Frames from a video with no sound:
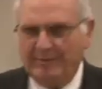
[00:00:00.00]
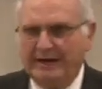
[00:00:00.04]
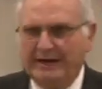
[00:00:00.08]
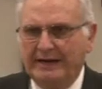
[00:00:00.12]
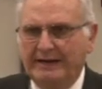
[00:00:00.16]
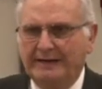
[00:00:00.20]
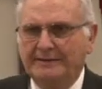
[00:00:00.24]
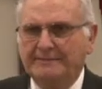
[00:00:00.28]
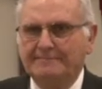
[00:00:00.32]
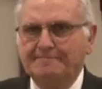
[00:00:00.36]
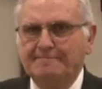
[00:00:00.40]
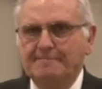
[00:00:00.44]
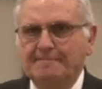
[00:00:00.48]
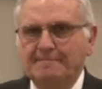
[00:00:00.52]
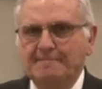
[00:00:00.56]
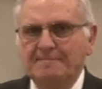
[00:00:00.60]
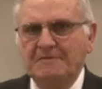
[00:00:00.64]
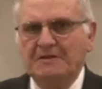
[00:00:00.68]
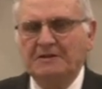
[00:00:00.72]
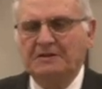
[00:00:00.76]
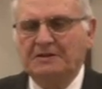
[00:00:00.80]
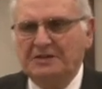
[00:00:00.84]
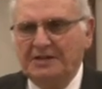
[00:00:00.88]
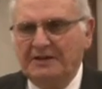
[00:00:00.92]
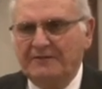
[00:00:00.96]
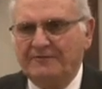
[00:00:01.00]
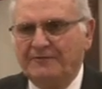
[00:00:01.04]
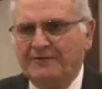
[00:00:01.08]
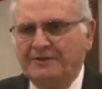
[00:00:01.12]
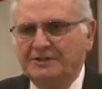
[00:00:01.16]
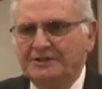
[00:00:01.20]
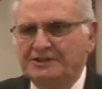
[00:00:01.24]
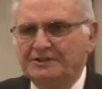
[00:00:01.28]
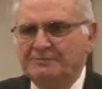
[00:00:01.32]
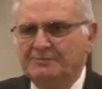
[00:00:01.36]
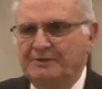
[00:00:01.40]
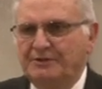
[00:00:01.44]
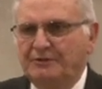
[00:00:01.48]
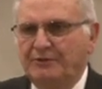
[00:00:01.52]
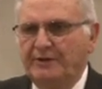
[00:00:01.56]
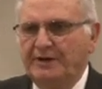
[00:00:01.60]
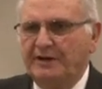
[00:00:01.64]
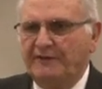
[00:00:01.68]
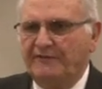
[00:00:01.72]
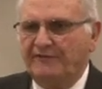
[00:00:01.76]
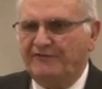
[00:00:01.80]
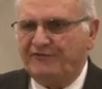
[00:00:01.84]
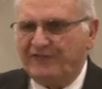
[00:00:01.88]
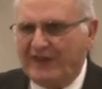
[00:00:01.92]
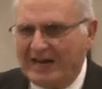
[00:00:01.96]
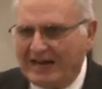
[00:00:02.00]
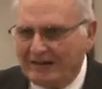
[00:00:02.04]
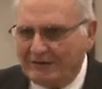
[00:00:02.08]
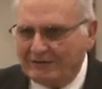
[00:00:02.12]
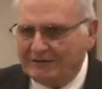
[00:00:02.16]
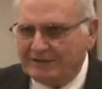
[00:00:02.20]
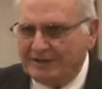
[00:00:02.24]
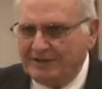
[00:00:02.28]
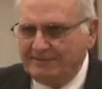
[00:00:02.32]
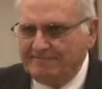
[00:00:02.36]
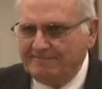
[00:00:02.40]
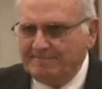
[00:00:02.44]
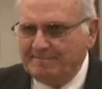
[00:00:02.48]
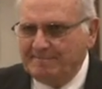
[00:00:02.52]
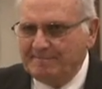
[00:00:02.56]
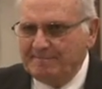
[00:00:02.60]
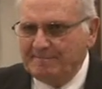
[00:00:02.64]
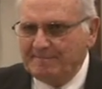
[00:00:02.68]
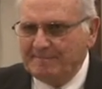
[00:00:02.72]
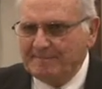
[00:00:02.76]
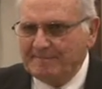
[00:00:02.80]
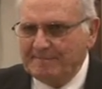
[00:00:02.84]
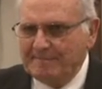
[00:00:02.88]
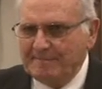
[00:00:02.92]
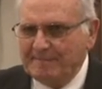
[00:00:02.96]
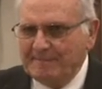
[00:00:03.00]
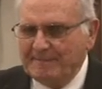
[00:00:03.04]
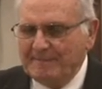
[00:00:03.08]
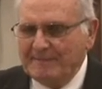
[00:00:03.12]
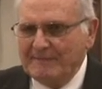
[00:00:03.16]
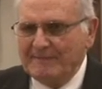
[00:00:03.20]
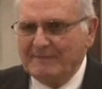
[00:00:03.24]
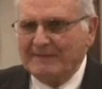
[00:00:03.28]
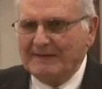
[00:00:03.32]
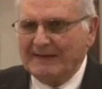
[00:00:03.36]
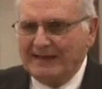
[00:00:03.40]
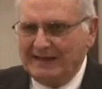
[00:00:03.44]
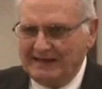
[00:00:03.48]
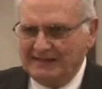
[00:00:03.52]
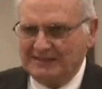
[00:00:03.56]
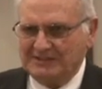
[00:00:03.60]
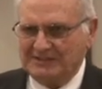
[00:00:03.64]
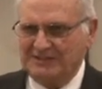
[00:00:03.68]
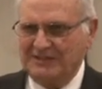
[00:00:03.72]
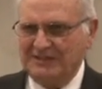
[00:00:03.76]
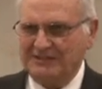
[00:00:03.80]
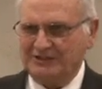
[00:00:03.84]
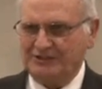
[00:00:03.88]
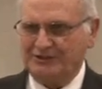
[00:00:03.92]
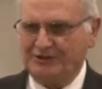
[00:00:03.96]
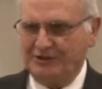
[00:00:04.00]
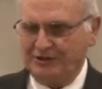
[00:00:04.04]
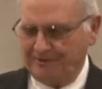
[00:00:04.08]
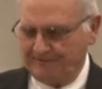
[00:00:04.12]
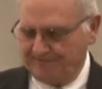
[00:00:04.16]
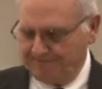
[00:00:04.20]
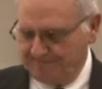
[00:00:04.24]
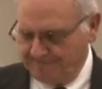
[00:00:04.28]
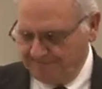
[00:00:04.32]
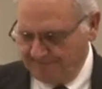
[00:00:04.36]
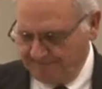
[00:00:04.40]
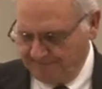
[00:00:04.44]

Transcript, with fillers: about the difference between a fountain and a cistern.